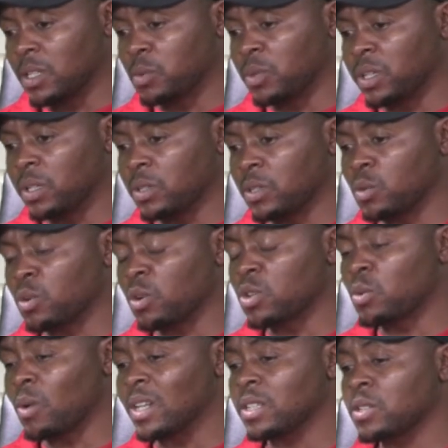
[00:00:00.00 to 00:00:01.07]
we do not
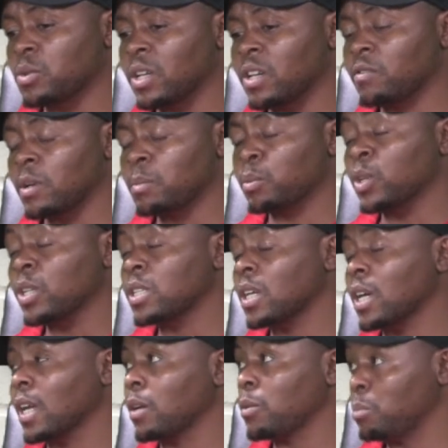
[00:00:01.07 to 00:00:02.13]
want to have a
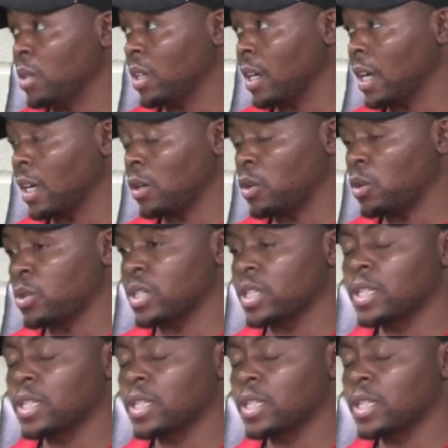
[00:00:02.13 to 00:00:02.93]
political umbilical cord,